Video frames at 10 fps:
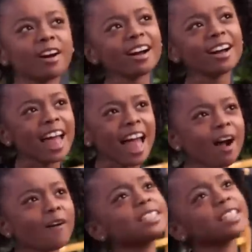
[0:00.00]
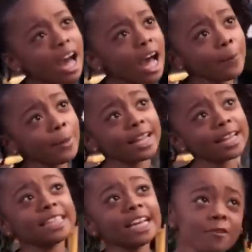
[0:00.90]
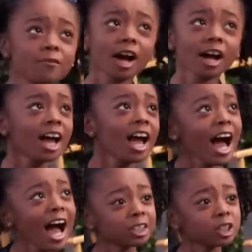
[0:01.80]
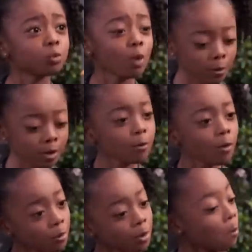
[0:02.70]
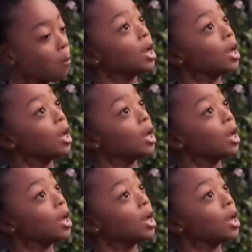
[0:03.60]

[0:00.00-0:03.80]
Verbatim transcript: How is I being a diva? I just want what I want when I